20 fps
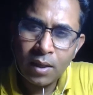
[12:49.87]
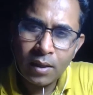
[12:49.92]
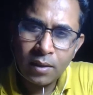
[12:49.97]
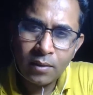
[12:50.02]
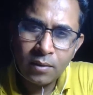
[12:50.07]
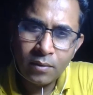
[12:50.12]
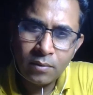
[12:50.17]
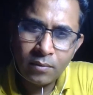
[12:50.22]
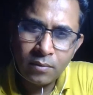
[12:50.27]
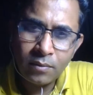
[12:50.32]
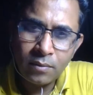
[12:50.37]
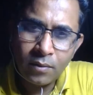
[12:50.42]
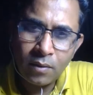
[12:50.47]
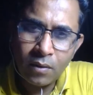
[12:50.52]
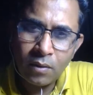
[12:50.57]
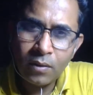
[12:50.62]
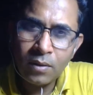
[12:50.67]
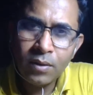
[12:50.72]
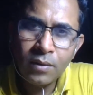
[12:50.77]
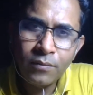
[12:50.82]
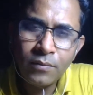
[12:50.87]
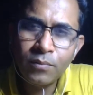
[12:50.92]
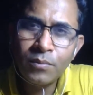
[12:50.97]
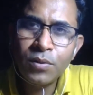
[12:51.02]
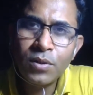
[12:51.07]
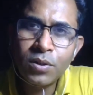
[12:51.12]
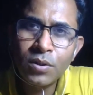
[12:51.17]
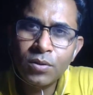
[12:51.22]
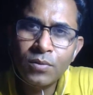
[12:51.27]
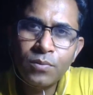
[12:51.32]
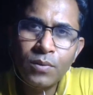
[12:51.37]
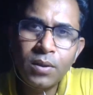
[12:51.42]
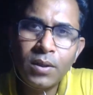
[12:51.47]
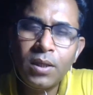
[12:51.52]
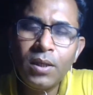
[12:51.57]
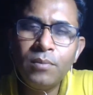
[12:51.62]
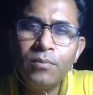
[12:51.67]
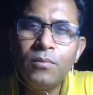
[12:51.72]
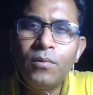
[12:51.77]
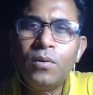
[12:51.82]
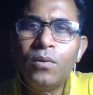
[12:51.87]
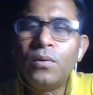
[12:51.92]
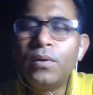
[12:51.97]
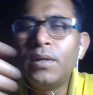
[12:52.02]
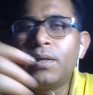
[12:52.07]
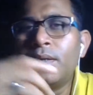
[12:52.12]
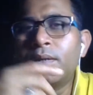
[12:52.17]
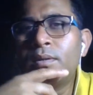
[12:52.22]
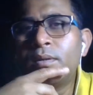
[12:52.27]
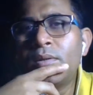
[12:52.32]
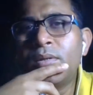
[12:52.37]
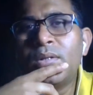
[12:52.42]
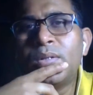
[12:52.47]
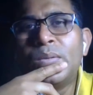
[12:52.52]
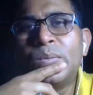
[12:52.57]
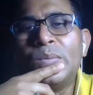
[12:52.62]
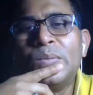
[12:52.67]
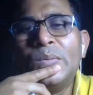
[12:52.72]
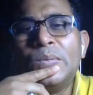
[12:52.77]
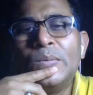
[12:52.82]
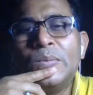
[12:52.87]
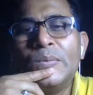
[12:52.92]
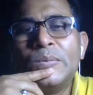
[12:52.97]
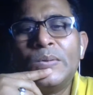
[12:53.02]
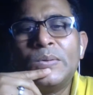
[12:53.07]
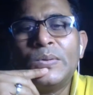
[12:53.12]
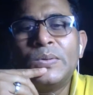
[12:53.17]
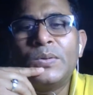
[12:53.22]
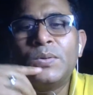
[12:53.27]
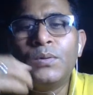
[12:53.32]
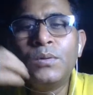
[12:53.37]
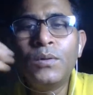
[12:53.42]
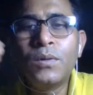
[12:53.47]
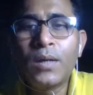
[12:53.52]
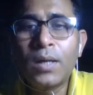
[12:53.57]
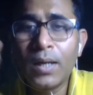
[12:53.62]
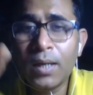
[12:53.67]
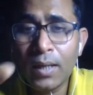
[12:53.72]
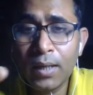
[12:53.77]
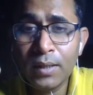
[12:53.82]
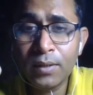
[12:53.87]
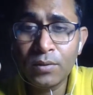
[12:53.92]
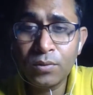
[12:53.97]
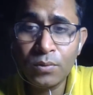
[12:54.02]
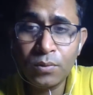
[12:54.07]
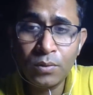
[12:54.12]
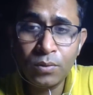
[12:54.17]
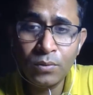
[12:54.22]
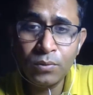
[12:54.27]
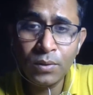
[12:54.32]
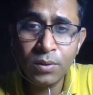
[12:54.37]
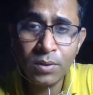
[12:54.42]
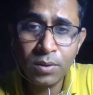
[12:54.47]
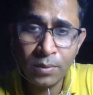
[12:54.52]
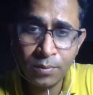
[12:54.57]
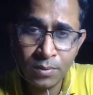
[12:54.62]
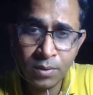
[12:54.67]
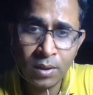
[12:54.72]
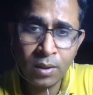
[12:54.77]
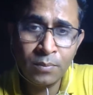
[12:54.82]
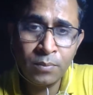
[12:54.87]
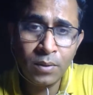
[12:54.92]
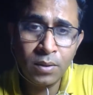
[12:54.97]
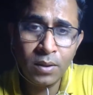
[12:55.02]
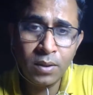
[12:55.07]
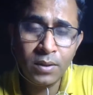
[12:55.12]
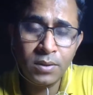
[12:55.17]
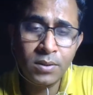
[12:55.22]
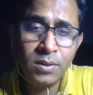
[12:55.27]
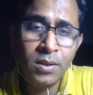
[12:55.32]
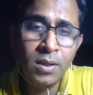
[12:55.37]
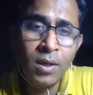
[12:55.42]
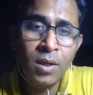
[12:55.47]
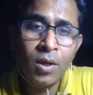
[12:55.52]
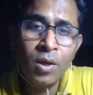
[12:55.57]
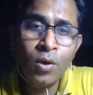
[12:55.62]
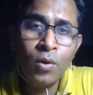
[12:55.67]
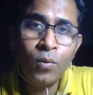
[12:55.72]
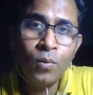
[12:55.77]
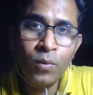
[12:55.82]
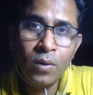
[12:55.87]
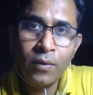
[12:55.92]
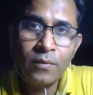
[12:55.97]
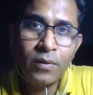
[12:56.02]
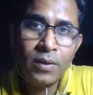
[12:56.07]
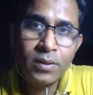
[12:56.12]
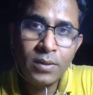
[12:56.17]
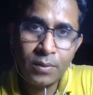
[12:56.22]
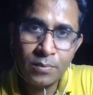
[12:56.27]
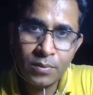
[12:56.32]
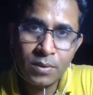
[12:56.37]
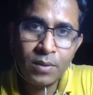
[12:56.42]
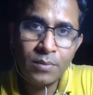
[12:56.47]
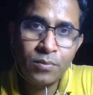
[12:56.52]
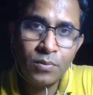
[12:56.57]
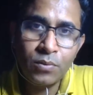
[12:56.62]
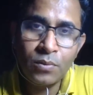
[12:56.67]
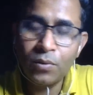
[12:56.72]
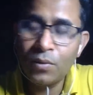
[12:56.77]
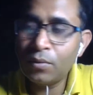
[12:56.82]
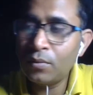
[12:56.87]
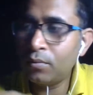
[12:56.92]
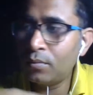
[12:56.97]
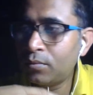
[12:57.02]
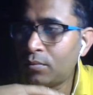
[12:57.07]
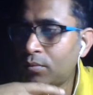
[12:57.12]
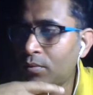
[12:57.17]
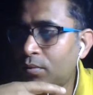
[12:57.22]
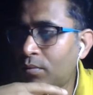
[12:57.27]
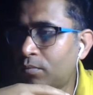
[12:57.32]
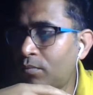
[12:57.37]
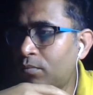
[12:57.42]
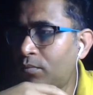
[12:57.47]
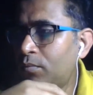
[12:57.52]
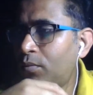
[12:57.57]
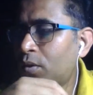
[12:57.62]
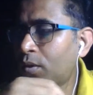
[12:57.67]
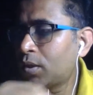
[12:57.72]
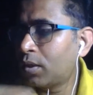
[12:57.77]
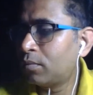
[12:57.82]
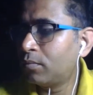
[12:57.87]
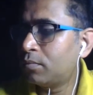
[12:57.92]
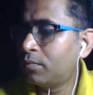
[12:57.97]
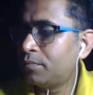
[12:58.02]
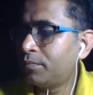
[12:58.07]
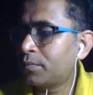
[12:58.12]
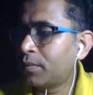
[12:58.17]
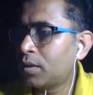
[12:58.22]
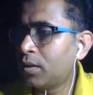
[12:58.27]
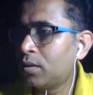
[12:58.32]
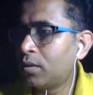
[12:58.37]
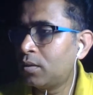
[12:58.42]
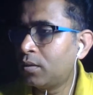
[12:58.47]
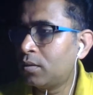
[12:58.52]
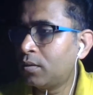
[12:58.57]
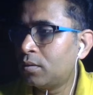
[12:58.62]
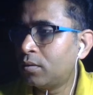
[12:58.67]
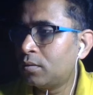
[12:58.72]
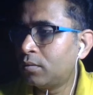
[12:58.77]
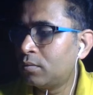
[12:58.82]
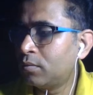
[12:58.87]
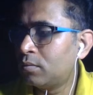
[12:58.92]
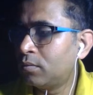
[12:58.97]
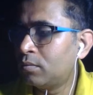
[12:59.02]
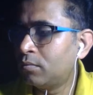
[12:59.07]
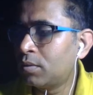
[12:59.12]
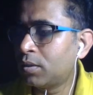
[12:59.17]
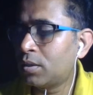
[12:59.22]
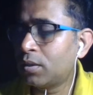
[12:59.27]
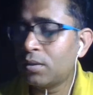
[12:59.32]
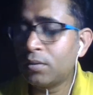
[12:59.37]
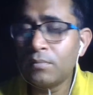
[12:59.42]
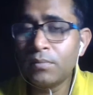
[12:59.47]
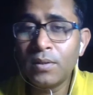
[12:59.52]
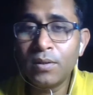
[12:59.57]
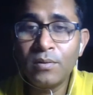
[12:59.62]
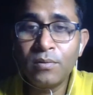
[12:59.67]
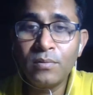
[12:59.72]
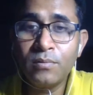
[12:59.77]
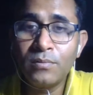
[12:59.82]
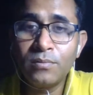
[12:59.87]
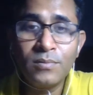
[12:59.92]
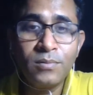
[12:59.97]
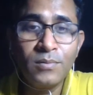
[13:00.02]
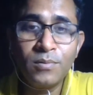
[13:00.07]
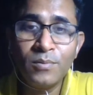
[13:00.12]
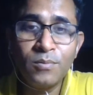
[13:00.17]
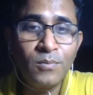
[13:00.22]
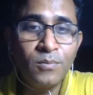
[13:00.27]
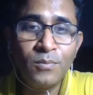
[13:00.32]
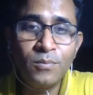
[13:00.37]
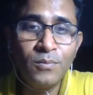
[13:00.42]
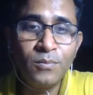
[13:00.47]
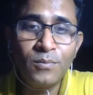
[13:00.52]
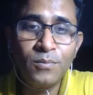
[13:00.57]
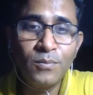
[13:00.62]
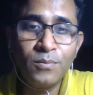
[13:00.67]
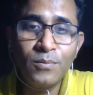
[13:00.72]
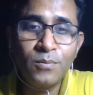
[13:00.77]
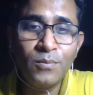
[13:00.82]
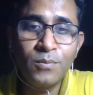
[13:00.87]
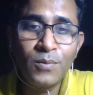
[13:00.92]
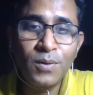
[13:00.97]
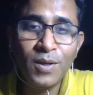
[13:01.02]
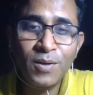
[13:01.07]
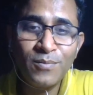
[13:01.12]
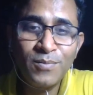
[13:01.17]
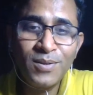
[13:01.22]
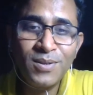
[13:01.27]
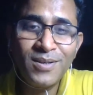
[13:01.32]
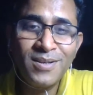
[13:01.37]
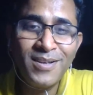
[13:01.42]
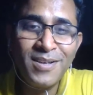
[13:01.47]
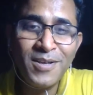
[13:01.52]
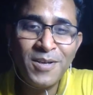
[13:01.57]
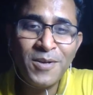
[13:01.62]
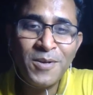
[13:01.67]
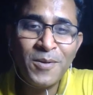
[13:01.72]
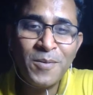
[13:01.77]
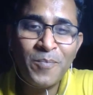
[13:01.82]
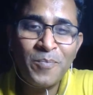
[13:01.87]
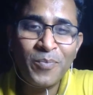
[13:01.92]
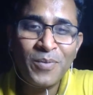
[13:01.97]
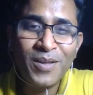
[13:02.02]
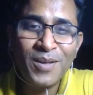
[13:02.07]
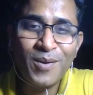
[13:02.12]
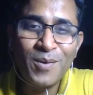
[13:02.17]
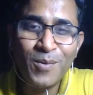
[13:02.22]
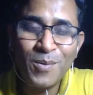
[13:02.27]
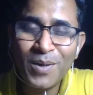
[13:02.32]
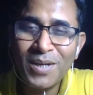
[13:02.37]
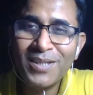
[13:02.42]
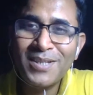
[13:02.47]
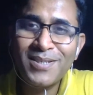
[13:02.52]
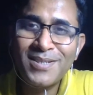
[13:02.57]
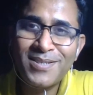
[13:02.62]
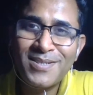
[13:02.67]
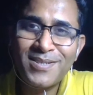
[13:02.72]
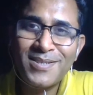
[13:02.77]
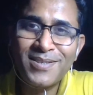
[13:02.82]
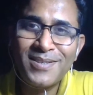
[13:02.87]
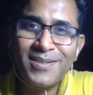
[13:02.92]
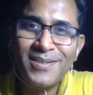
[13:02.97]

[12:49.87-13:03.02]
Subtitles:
and all the informations will keep going to your clients or to your subscriber list, whoever has subscribed to your blogging method. Now one of the greatest